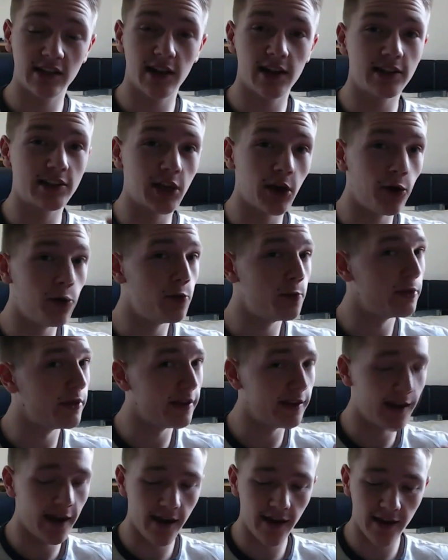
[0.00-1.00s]
Let's hope
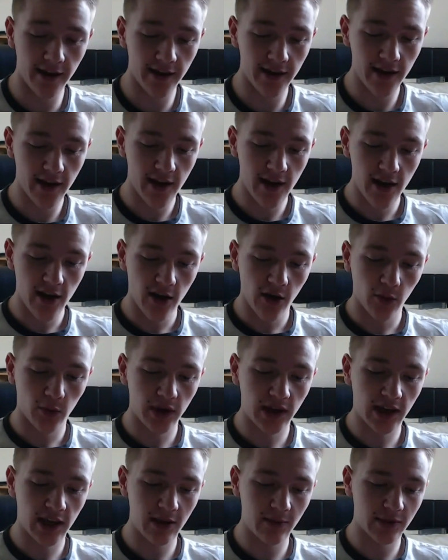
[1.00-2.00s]
that we
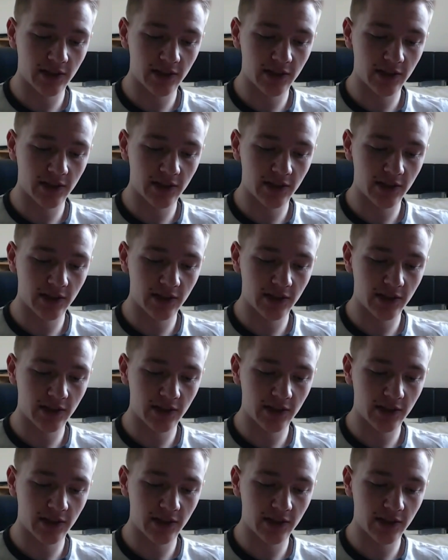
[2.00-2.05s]
keep